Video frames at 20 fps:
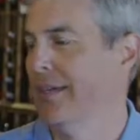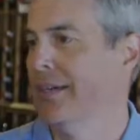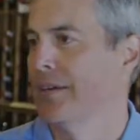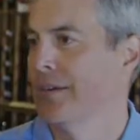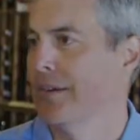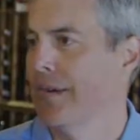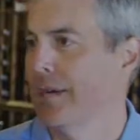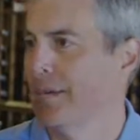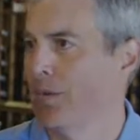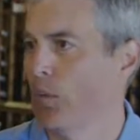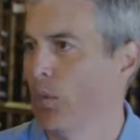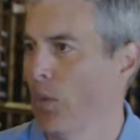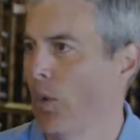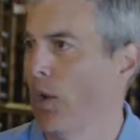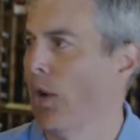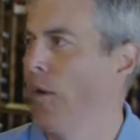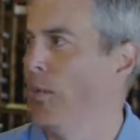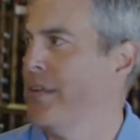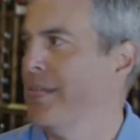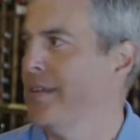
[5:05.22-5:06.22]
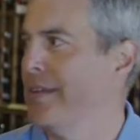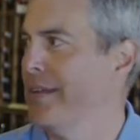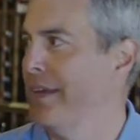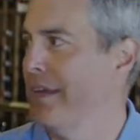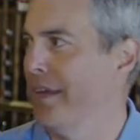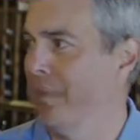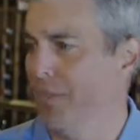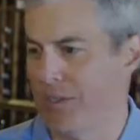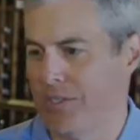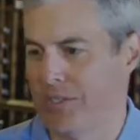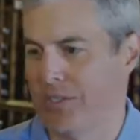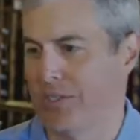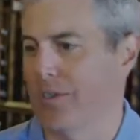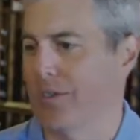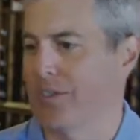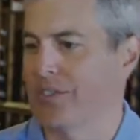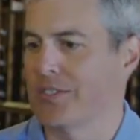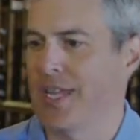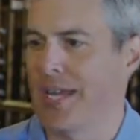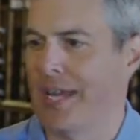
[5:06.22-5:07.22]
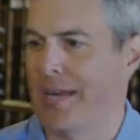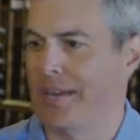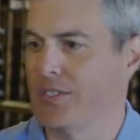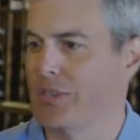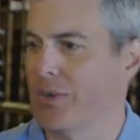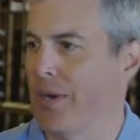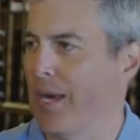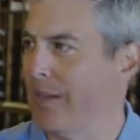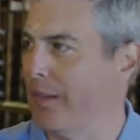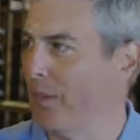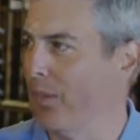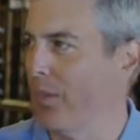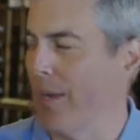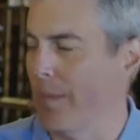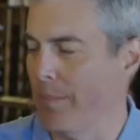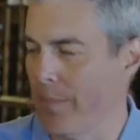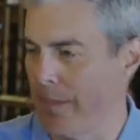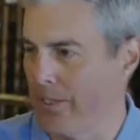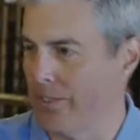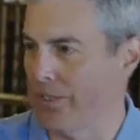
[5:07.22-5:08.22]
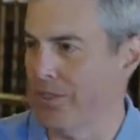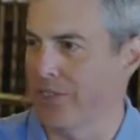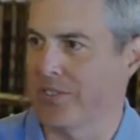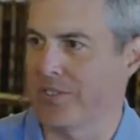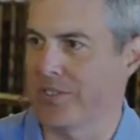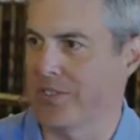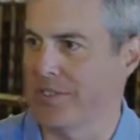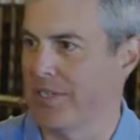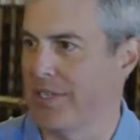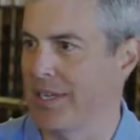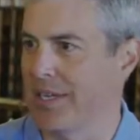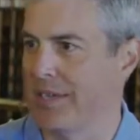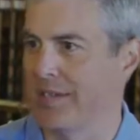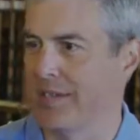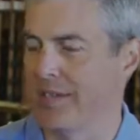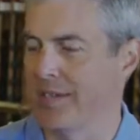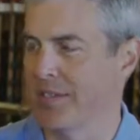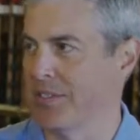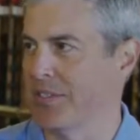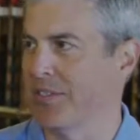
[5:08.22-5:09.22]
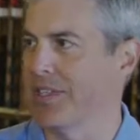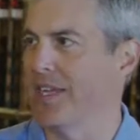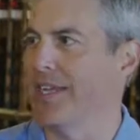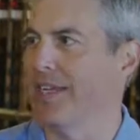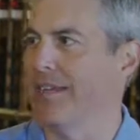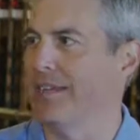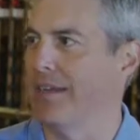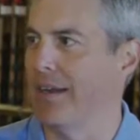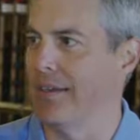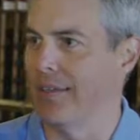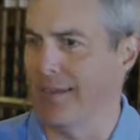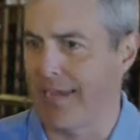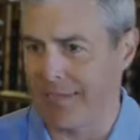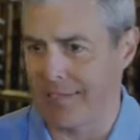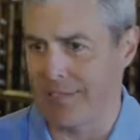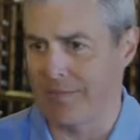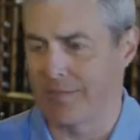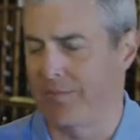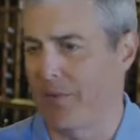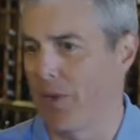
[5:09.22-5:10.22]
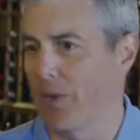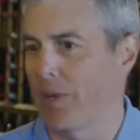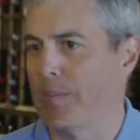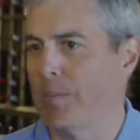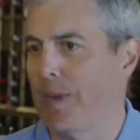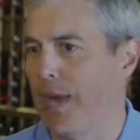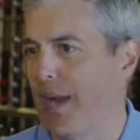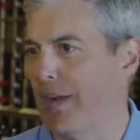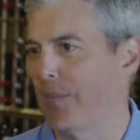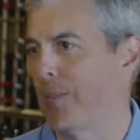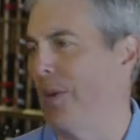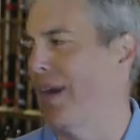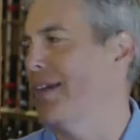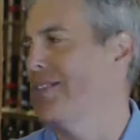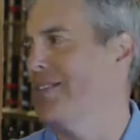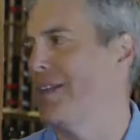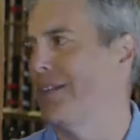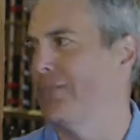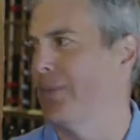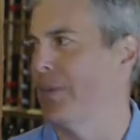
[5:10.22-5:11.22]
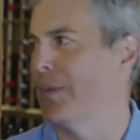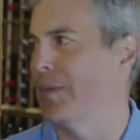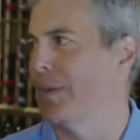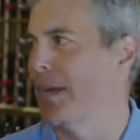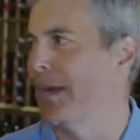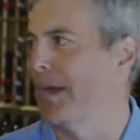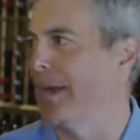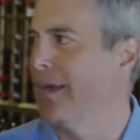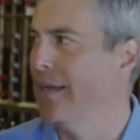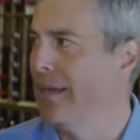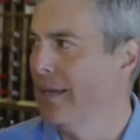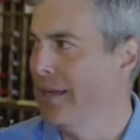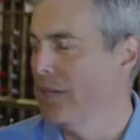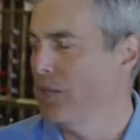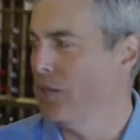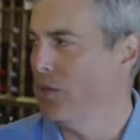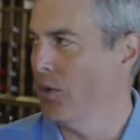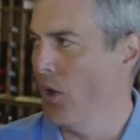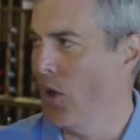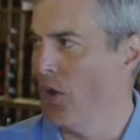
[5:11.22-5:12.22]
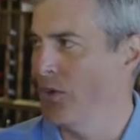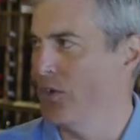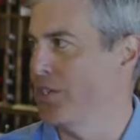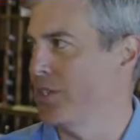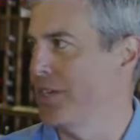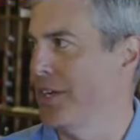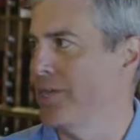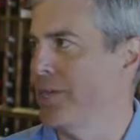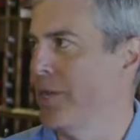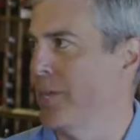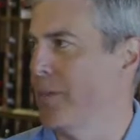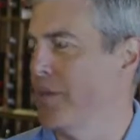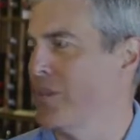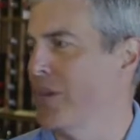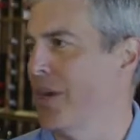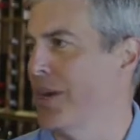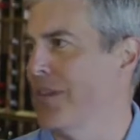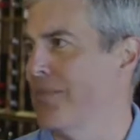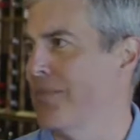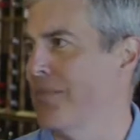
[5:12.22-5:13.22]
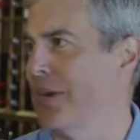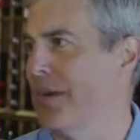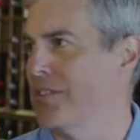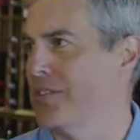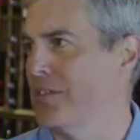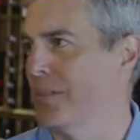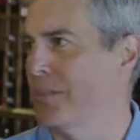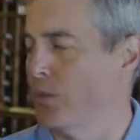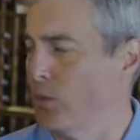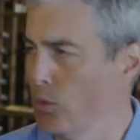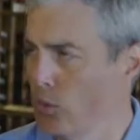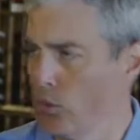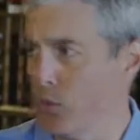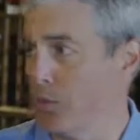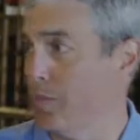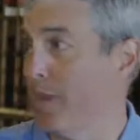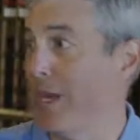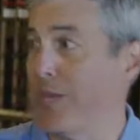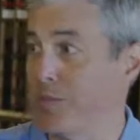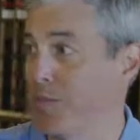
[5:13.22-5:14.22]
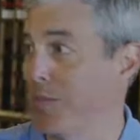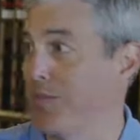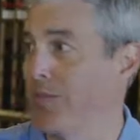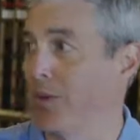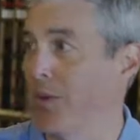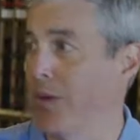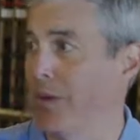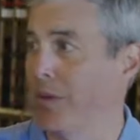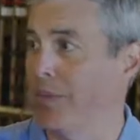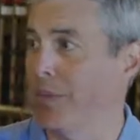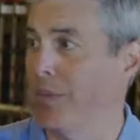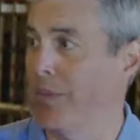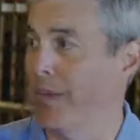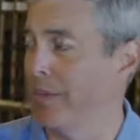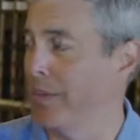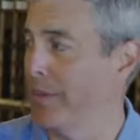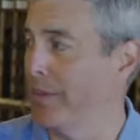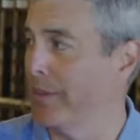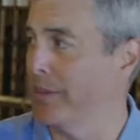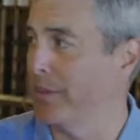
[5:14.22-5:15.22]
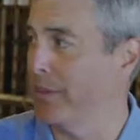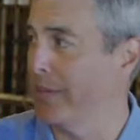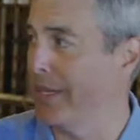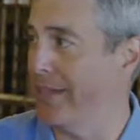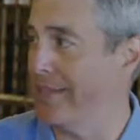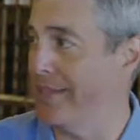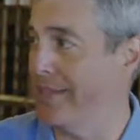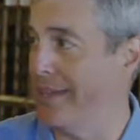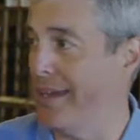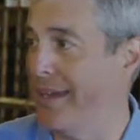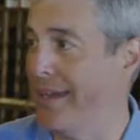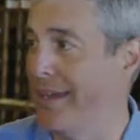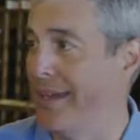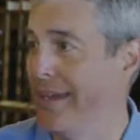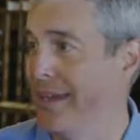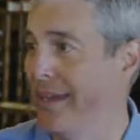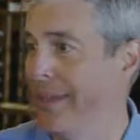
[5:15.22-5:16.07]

Right, where are we today? What's the current status? Crack the whip. Make sure this is getting done. That's falling behind. Why is that falling behind? All the stuff that we're trying to find someone who's responsible for all of it, everyone doing that today.